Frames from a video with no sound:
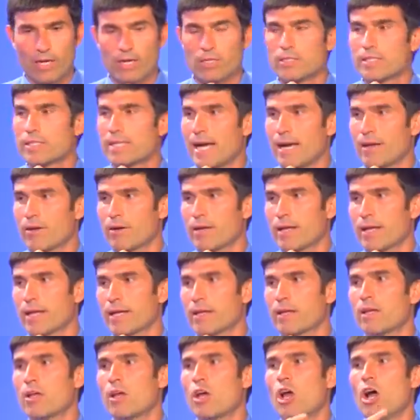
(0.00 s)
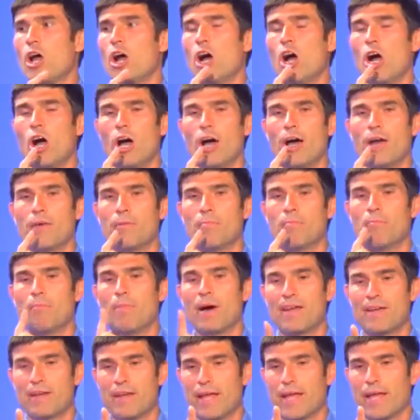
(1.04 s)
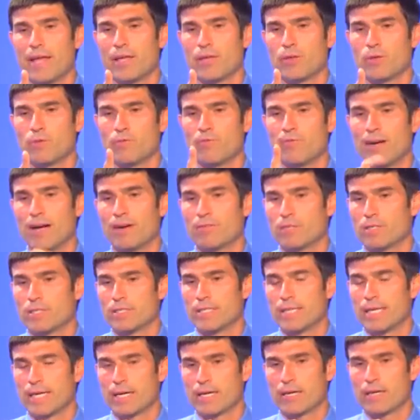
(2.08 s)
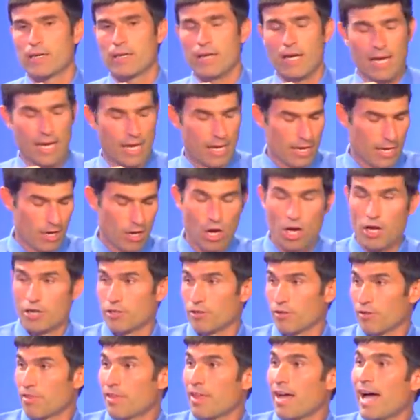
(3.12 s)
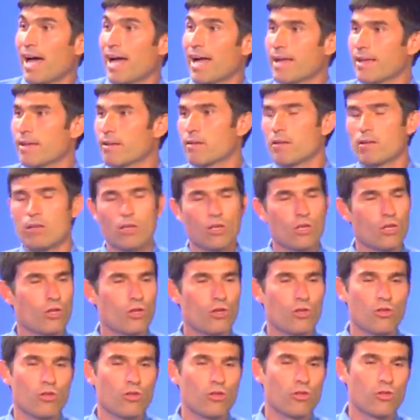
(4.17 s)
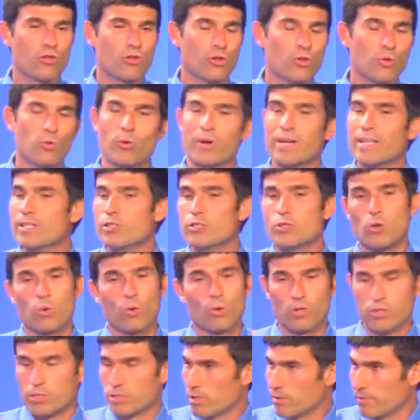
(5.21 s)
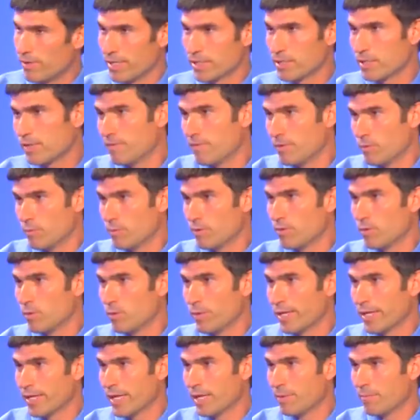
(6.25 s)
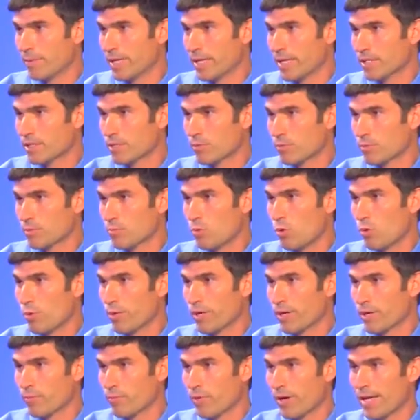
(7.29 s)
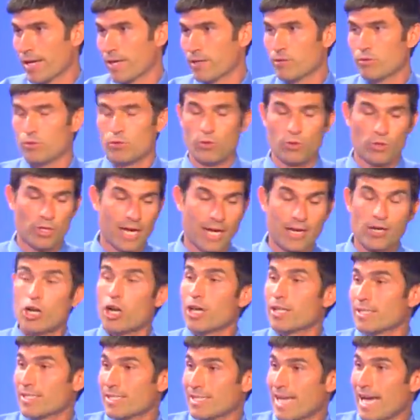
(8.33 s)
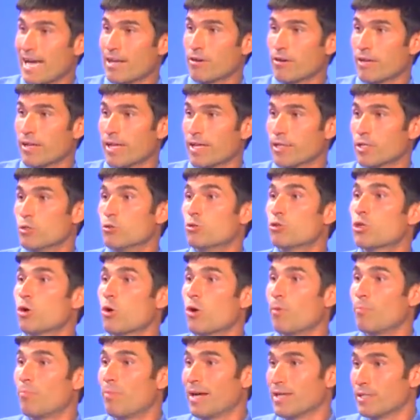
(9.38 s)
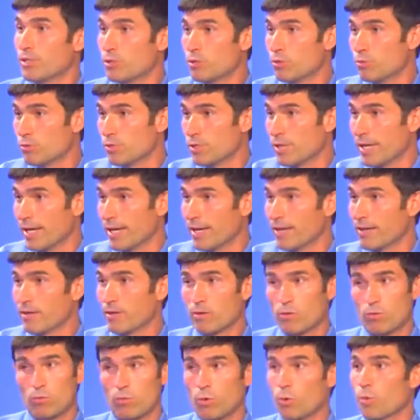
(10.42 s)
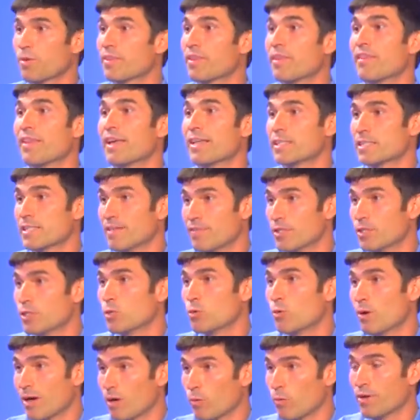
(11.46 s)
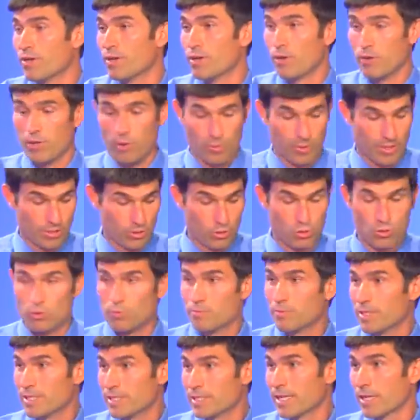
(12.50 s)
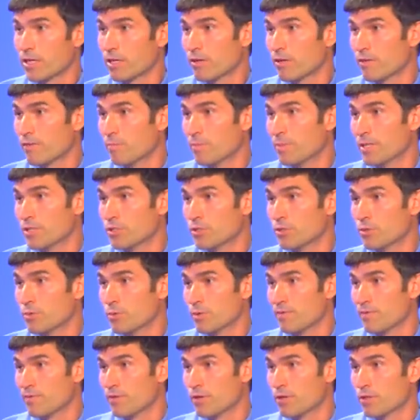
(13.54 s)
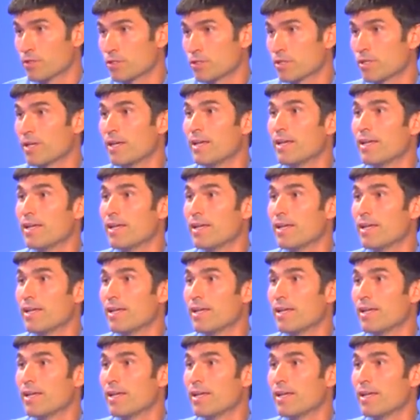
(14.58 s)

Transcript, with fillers: on Saturday. Right. On Monday, you found a tick uh, on your thigh. Right. You were indoors the rest of the, the weekend because it was pouring rain. So you got it on Saturday. You show up by Tuesday we're within that 72 hour window that we assume the tick could have bit you at okay. first.